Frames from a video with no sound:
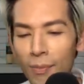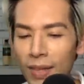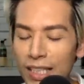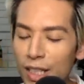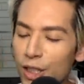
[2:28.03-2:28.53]

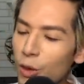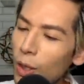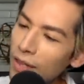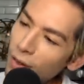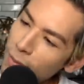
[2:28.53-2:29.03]
This is
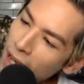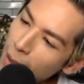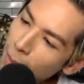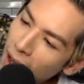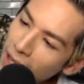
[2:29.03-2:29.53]
sort of a
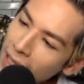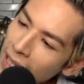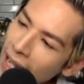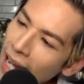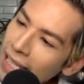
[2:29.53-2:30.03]
mega pint.
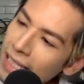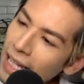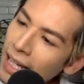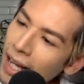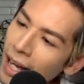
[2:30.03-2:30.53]
It's
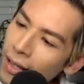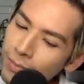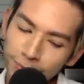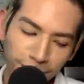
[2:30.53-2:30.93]
a